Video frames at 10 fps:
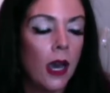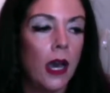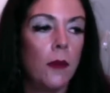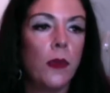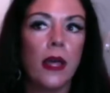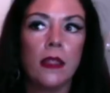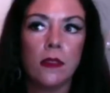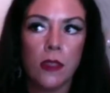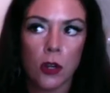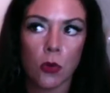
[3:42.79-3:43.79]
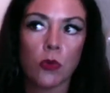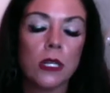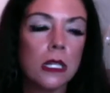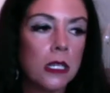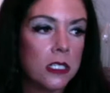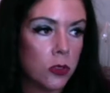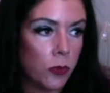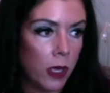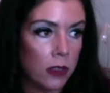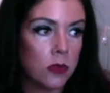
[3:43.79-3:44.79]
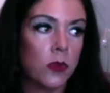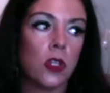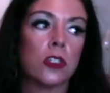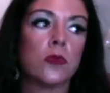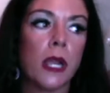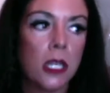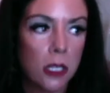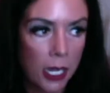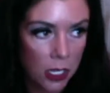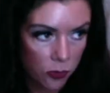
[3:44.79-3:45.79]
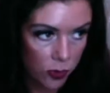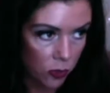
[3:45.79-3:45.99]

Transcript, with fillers: but they're really they're speculating